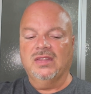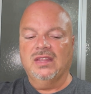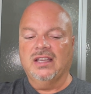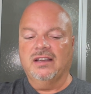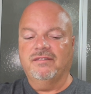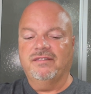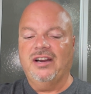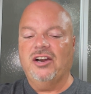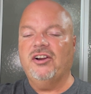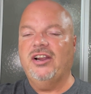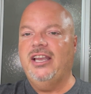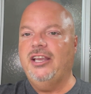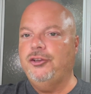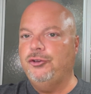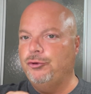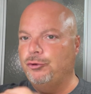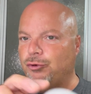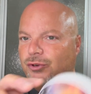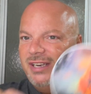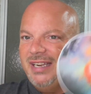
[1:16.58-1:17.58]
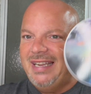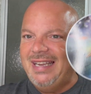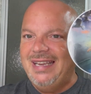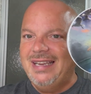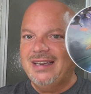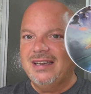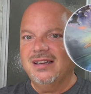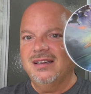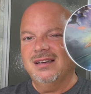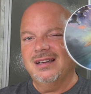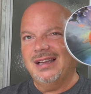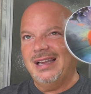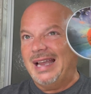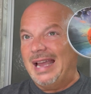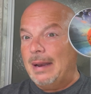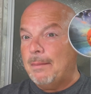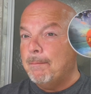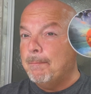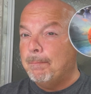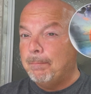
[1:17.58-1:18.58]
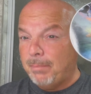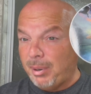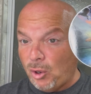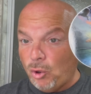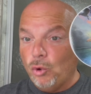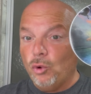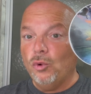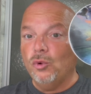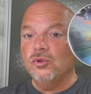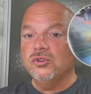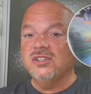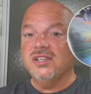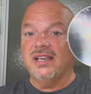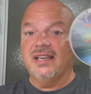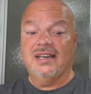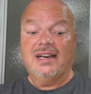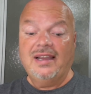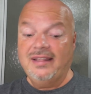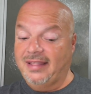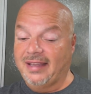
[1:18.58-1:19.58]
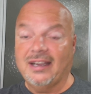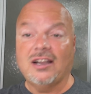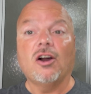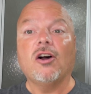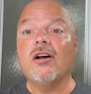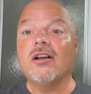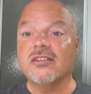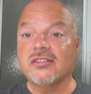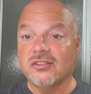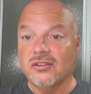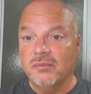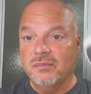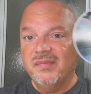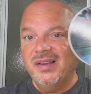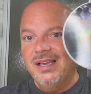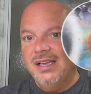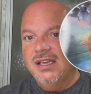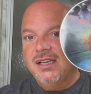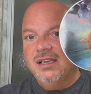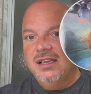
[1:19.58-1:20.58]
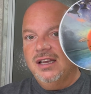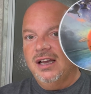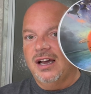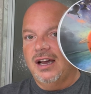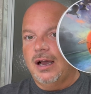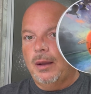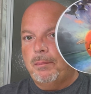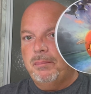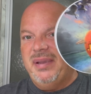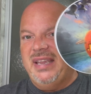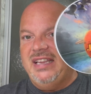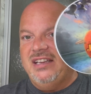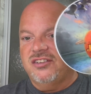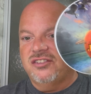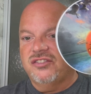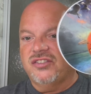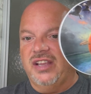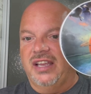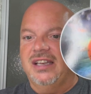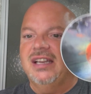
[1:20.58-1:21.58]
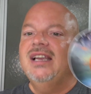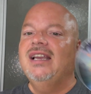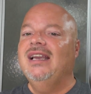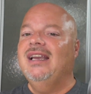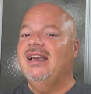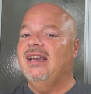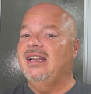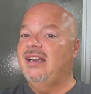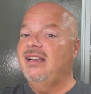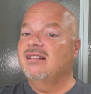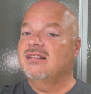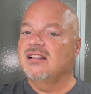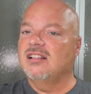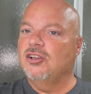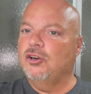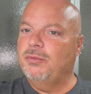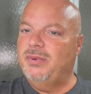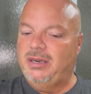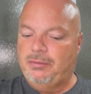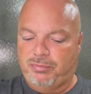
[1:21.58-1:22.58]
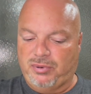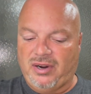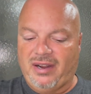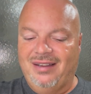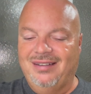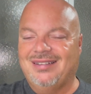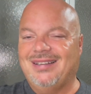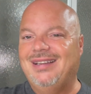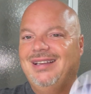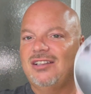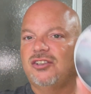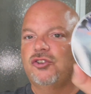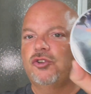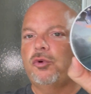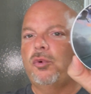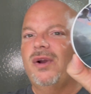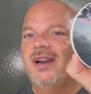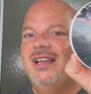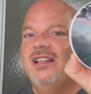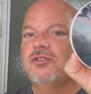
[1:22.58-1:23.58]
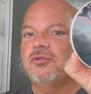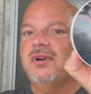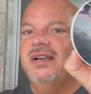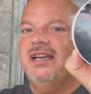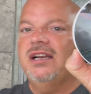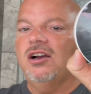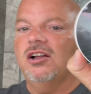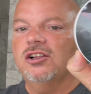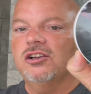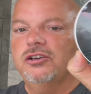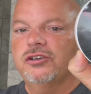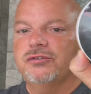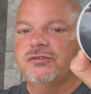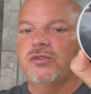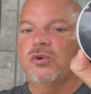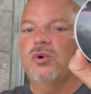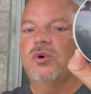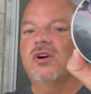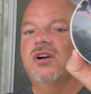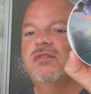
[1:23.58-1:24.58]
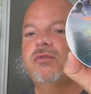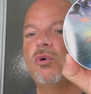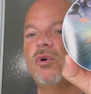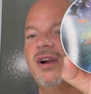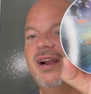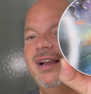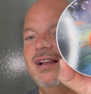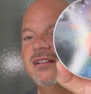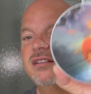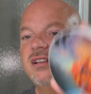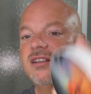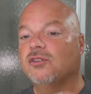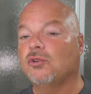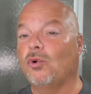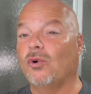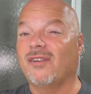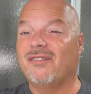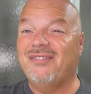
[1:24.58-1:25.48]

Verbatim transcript: very unique and bold, and I think awesome peach scent. It is a little bit pricey. It's $23 for 4 ounces or